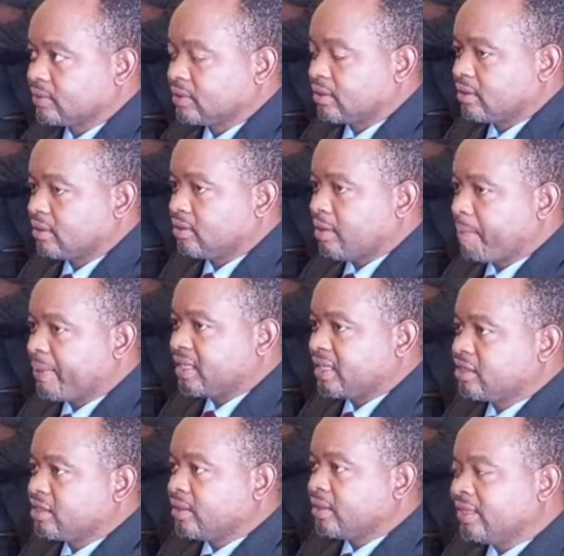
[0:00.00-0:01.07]
You are
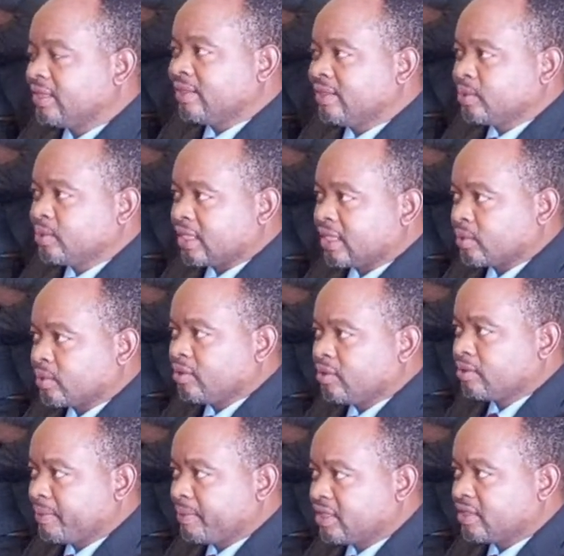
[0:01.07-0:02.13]
petitioning the losers. We are not
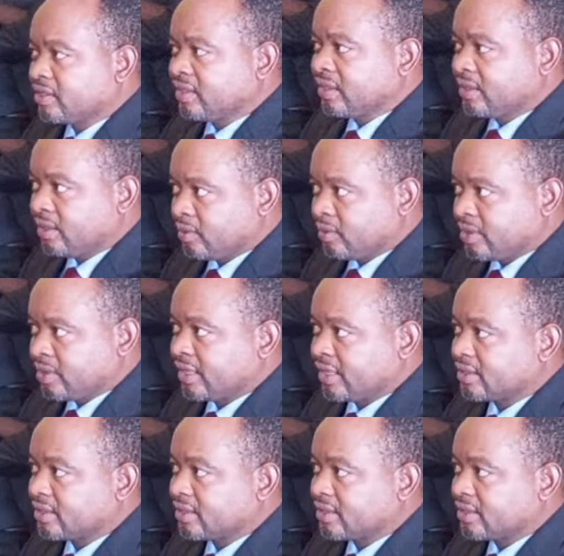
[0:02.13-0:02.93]
petitioning the losers.